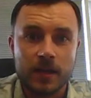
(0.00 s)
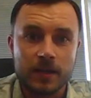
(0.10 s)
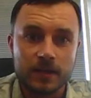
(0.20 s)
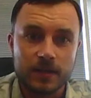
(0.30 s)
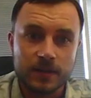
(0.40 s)

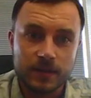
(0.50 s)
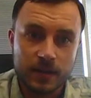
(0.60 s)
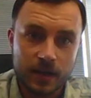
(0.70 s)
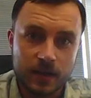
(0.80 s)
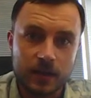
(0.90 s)
and the
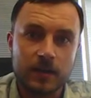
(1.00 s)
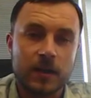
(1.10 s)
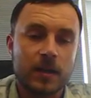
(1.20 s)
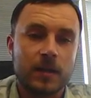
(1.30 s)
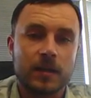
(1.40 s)

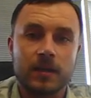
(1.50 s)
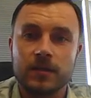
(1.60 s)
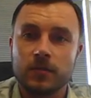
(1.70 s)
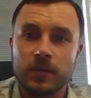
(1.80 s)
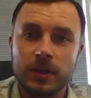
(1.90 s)
second
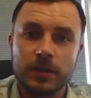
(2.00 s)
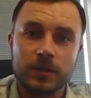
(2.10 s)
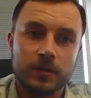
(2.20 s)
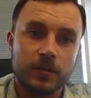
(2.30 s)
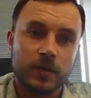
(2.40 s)
is we
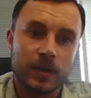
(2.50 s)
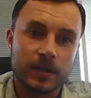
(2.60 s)
need to